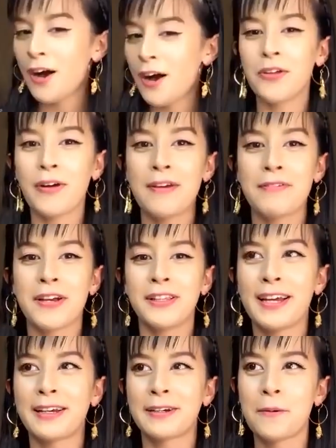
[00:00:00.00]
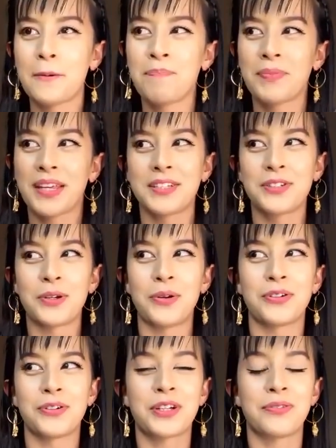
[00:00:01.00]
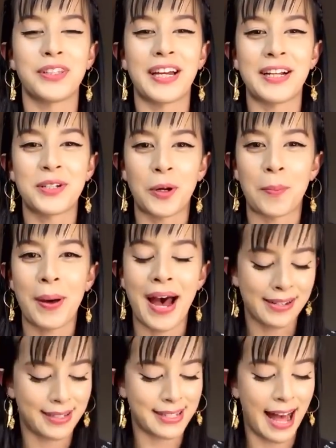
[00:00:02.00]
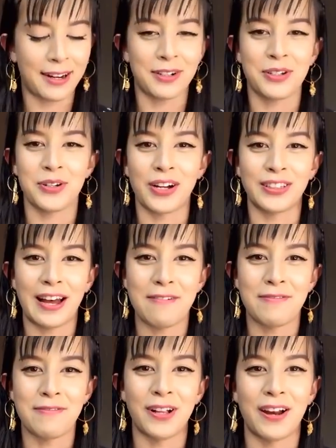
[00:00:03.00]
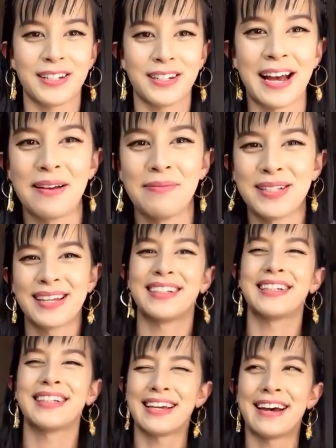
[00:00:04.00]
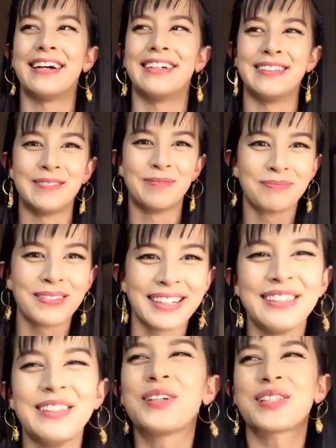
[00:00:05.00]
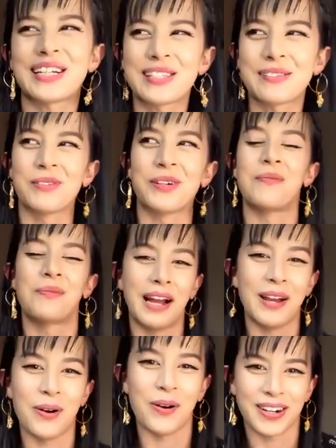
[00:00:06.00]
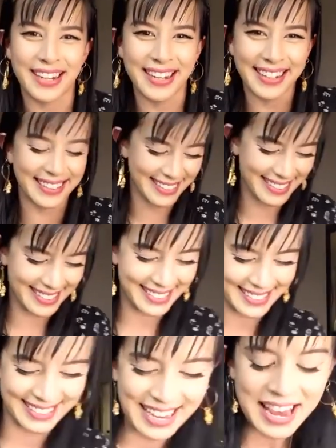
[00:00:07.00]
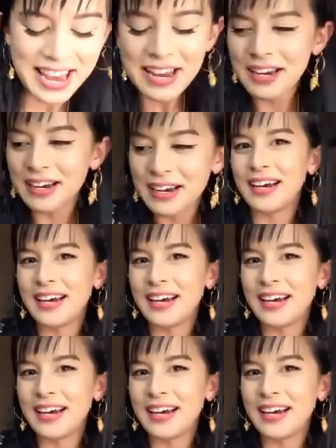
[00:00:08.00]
Although I feel like stoners can relate to a panda's attitude on life a lot of time. It's yes. like, yeah, looks like some good priority. yeah